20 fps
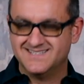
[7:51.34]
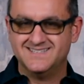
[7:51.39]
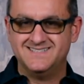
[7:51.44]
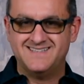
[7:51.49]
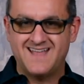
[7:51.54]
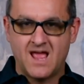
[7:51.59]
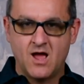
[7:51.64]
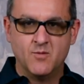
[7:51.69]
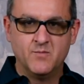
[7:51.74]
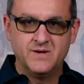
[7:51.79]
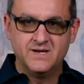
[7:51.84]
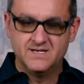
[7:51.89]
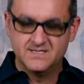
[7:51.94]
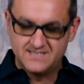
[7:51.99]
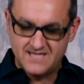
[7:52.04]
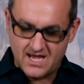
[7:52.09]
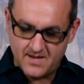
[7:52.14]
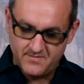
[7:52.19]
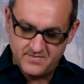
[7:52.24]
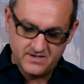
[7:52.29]
the downbeat
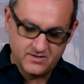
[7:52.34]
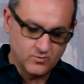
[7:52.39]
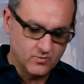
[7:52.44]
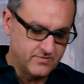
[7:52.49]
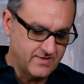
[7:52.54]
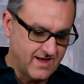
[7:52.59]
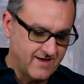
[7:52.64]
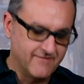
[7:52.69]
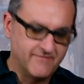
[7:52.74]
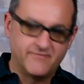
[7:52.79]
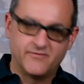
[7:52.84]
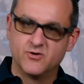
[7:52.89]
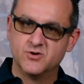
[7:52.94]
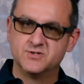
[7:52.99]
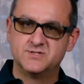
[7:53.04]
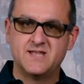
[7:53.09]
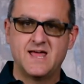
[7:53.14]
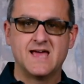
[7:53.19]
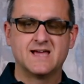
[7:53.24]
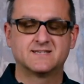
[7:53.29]
is happening with that
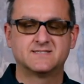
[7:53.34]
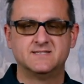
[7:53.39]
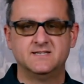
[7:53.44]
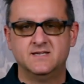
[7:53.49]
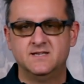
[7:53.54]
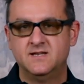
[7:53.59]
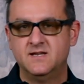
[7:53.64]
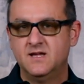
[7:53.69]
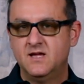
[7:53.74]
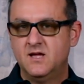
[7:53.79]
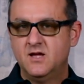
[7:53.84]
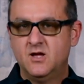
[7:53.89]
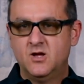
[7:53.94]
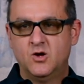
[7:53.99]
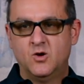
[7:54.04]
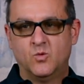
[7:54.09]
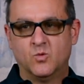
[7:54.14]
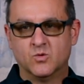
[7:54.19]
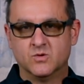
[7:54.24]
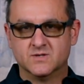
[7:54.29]
first accent.
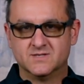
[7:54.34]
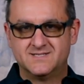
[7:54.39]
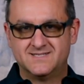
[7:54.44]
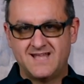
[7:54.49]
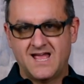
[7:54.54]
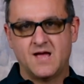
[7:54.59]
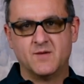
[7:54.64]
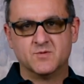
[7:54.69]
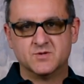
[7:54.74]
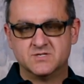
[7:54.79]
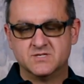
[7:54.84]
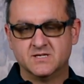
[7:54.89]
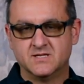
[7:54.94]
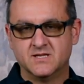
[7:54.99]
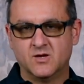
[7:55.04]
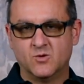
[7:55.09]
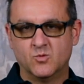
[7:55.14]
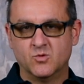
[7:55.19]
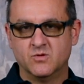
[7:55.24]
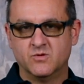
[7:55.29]
We're establishing
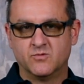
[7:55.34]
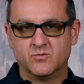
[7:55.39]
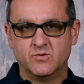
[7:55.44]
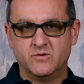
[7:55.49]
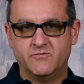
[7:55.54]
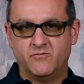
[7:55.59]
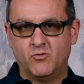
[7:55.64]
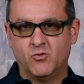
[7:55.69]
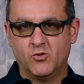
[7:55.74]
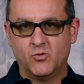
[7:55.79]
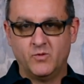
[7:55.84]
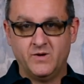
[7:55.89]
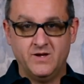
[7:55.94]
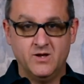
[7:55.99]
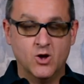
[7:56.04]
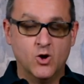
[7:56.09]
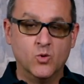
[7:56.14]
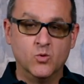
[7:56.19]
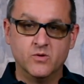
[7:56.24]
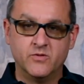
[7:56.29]
that we're in 3/4. We
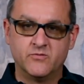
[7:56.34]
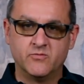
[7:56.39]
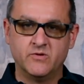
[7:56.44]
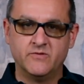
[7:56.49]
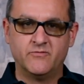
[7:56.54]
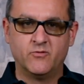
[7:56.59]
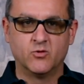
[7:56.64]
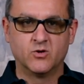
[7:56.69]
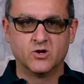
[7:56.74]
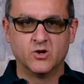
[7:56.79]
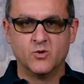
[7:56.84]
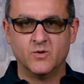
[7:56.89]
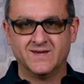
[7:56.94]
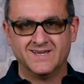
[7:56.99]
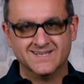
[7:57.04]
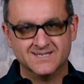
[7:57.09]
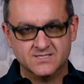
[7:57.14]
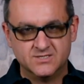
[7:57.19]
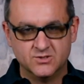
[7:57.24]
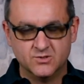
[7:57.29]
know we're in 3/4 going
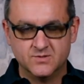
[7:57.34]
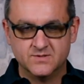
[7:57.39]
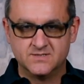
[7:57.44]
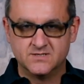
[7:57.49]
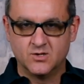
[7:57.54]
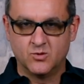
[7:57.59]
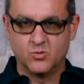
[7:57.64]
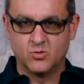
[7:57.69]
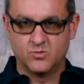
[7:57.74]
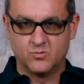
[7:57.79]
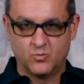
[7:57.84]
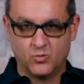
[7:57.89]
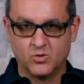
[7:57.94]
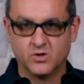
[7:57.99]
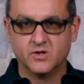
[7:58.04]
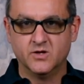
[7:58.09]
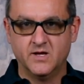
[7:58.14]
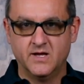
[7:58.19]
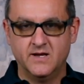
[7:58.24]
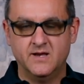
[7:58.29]
into it, so we're
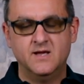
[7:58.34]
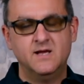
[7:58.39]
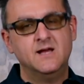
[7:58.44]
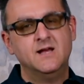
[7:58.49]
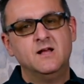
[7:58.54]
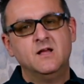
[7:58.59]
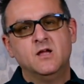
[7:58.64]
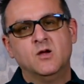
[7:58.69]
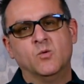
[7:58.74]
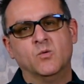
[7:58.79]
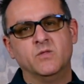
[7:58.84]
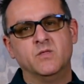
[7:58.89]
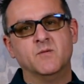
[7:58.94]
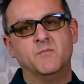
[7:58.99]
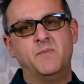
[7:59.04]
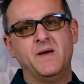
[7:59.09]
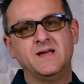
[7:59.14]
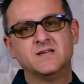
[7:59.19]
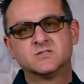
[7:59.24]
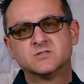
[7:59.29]
good. When the
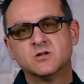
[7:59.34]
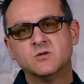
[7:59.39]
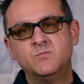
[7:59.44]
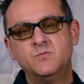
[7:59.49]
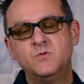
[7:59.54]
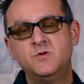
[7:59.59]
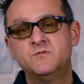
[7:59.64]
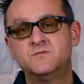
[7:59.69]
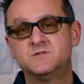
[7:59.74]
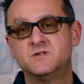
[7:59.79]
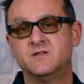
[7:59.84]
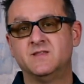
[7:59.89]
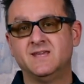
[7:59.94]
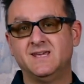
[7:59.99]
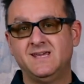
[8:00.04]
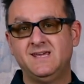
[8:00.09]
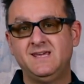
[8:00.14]
bass drum moves to the